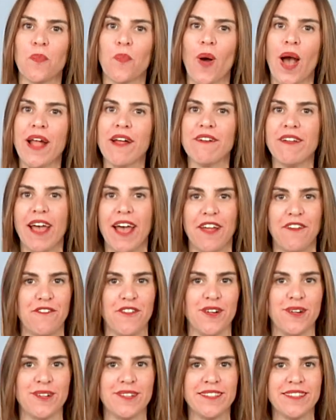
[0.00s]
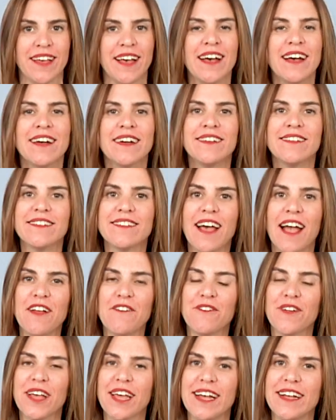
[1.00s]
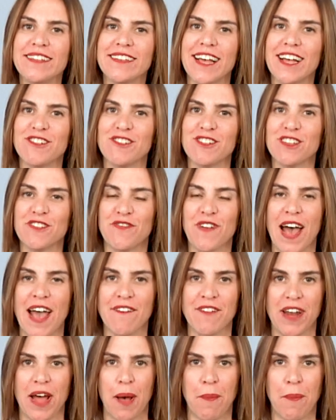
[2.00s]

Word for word: wired headphones designed for kids ages five and